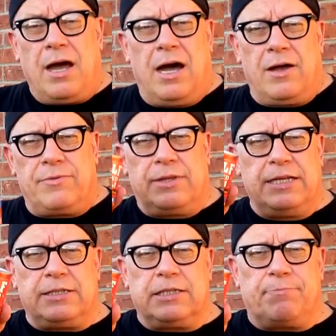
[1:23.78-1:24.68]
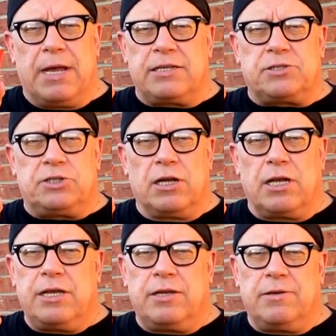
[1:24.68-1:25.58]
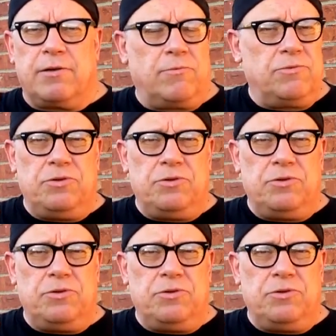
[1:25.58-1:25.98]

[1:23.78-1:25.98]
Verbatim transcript: Uh, this is the best chili you can